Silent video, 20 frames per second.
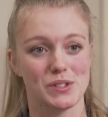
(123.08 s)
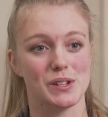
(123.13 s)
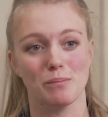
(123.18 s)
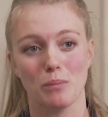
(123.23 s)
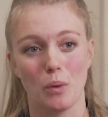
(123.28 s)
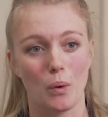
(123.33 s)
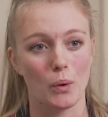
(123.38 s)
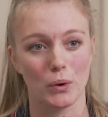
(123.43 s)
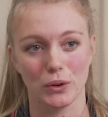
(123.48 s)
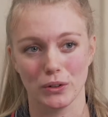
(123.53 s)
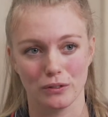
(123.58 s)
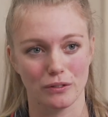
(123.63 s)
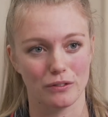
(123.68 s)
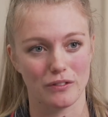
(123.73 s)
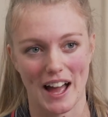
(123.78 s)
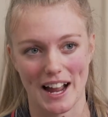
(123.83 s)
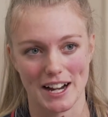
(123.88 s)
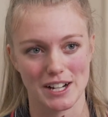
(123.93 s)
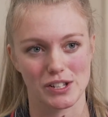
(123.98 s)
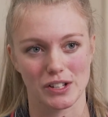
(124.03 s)
important
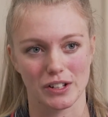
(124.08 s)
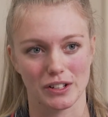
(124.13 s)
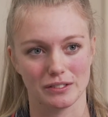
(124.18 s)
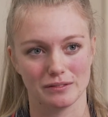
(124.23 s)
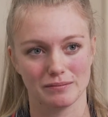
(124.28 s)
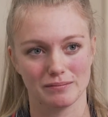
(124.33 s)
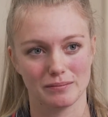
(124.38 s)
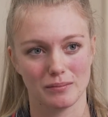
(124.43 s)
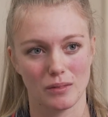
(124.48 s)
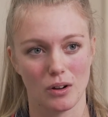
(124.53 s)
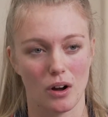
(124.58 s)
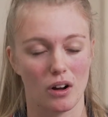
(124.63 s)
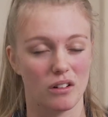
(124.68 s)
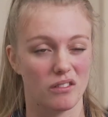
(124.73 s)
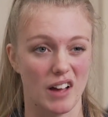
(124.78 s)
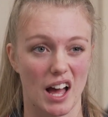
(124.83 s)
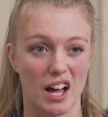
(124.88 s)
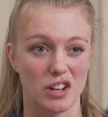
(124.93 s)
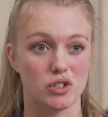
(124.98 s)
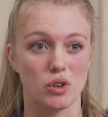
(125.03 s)
factor
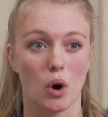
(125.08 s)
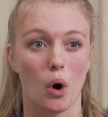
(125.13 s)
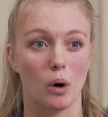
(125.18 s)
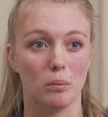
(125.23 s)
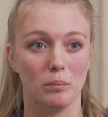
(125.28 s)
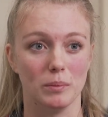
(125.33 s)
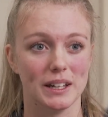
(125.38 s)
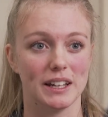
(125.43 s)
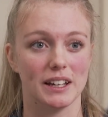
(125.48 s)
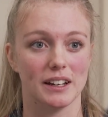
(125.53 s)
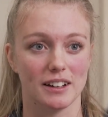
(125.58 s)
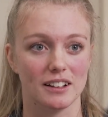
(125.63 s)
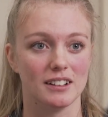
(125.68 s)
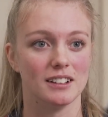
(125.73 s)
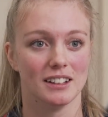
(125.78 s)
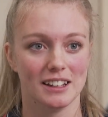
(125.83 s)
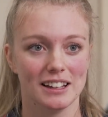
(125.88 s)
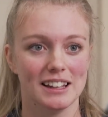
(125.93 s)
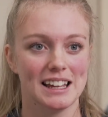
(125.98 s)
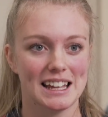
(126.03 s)
of our job here,
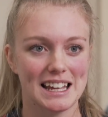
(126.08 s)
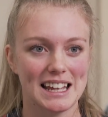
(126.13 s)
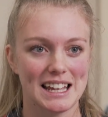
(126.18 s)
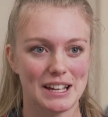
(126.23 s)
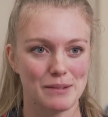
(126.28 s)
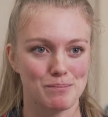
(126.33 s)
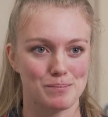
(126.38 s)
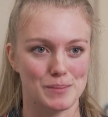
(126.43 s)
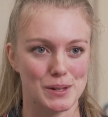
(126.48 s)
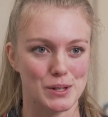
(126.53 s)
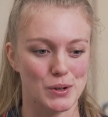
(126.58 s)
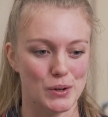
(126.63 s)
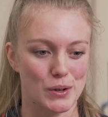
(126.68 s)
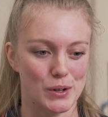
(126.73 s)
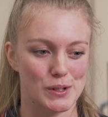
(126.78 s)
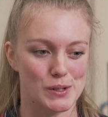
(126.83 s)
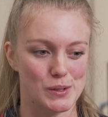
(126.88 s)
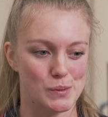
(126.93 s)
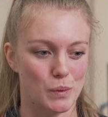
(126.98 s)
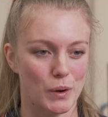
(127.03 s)

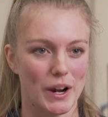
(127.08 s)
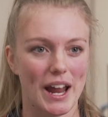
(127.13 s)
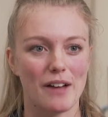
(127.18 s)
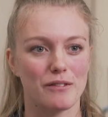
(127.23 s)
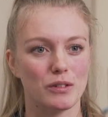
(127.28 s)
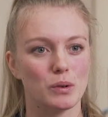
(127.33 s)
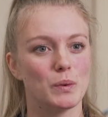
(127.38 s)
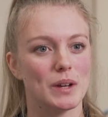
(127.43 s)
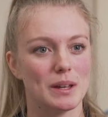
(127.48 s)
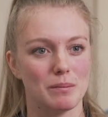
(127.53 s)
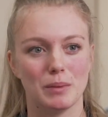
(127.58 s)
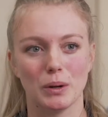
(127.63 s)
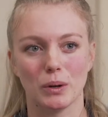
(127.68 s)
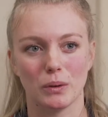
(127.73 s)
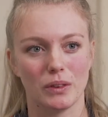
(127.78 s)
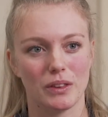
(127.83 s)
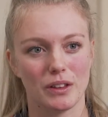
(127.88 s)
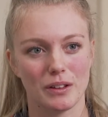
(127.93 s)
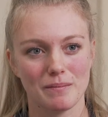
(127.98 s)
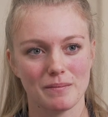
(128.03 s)
because whatever we
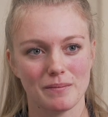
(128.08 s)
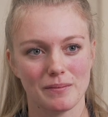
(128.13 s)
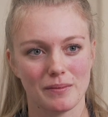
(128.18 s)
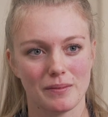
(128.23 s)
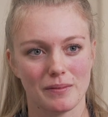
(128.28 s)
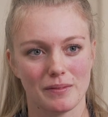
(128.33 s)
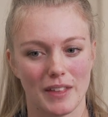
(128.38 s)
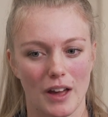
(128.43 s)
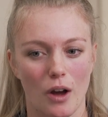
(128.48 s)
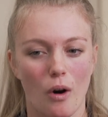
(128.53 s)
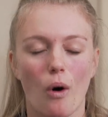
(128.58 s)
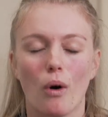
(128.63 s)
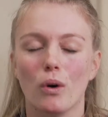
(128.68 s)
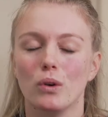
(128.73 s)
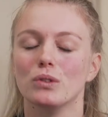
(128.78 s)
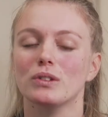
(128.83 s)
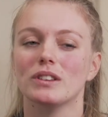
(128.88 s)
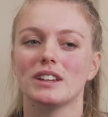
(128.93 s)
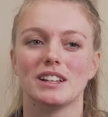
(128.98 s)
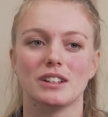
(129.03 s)
build them, they're
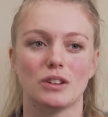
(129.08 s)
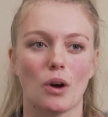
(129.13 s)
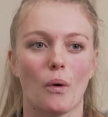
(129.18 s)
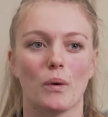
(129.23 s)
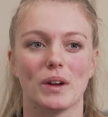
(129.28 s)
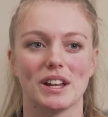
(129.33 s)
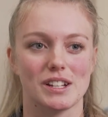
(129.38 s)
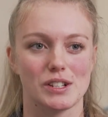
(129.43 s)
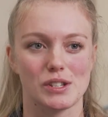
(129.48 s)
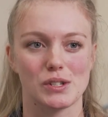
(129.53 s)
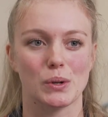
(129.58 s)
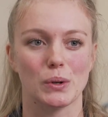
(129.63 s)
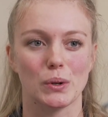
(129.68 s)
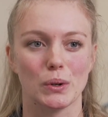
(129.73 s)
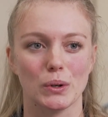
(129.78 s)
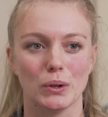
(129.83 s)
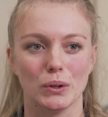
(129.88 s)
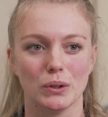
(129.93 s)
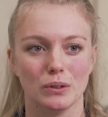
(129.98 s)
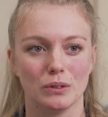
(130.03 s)
only going
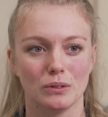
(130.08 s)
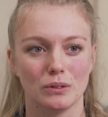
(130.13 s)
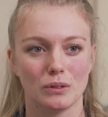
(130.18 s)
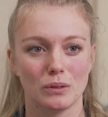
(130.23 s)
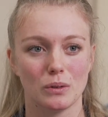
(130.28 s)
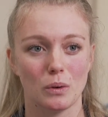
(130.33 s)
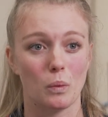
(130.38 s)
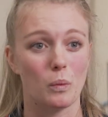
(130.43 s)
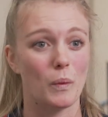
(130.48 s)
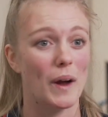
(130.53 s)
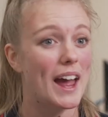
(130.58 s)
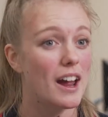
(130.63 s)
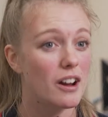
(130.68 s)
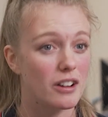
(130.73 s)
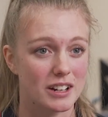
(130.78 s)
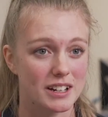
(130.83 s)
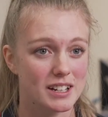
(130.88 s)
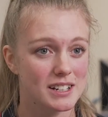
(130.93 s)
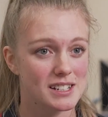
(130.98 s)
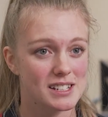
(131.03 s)
to
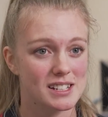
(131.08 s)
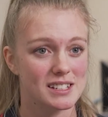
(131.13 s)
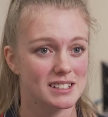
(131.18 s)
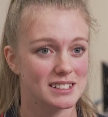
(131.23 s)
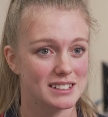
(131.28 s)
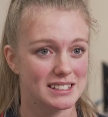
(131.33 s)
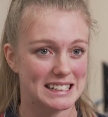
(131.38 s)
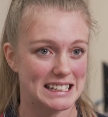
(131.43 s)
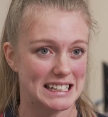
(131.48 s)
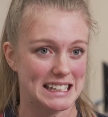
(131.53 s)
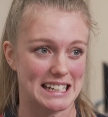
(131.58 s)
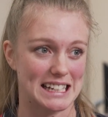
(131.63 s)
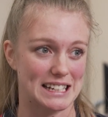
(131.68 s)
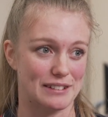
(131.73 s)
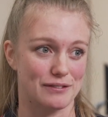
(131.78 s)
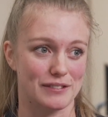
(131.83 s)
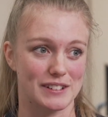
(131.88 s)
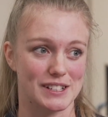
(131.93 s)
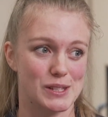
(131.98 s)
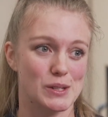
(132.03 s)
wear it
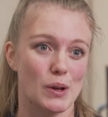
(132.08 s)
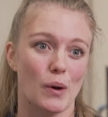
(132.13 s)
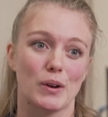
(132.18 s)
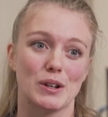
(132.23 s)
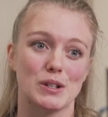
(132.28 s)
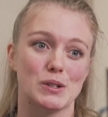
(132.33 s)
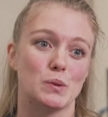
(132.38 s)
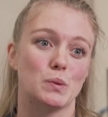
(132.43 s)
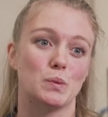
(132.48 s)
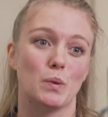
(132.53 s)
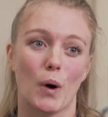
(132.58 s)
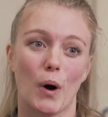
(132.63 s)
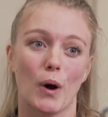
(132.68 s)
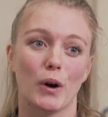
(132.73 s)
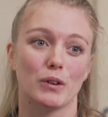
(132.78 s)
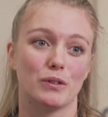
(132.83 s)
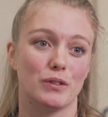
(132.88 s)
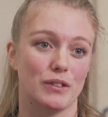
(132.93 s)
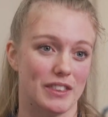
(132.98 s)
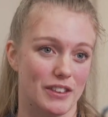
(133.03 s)
if it's going to
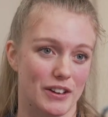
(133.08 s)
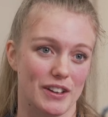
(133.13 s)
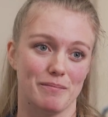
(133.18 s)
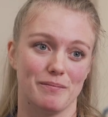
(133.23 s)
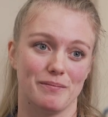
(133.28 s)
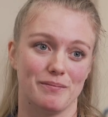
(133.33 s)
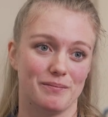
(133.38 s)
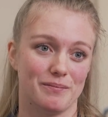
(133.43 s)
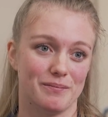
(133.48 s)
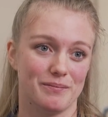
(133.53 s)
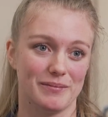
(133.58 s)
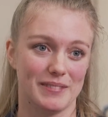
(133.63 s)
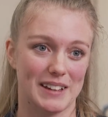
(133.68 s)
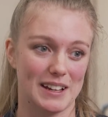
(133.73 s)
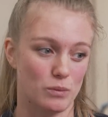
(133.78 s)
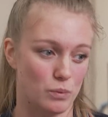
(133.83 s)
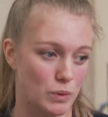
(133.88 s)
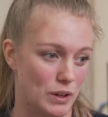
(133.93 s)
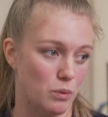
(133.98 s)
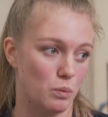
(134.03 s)
work for them
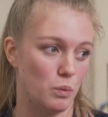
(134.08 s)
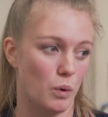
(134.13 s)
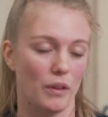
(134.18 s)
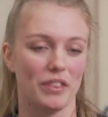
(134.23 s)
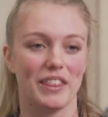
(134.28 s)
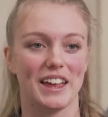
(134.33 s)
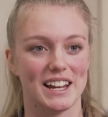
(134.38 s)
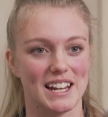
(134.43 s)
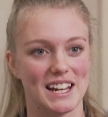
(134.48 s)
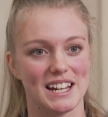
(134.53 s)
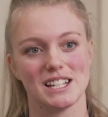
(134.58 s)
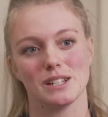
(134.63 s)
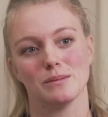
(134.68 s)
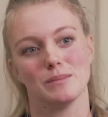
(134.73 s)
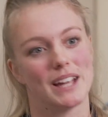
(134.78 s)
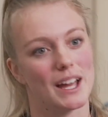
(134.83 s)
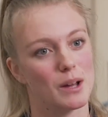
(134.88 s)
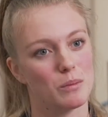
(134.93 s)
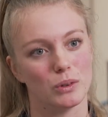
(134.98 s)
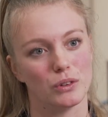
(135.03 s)
with what they need to
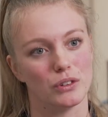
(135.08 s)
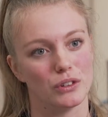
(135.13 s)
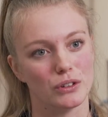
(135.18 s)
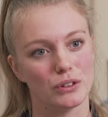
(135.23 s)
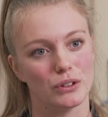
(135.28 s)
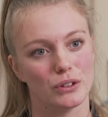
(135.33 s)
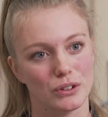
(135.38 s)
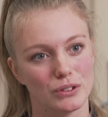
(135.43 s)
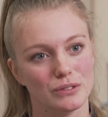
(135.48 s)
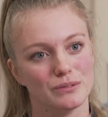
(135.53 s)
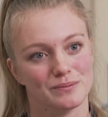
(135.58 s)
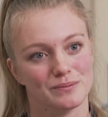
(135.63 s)
be able to do.